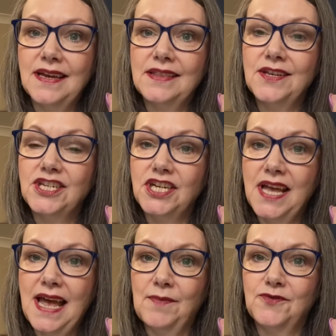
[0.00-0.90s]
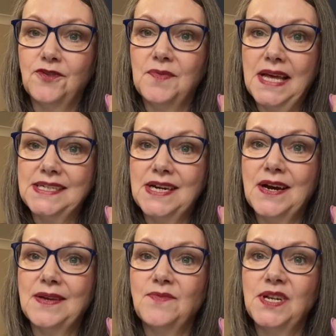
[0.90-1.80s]
that she kept from that
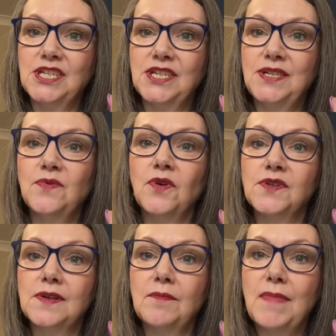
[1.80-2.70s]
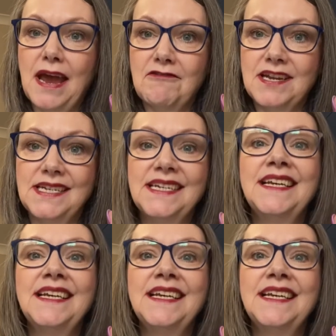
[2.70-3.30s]
time when she was married.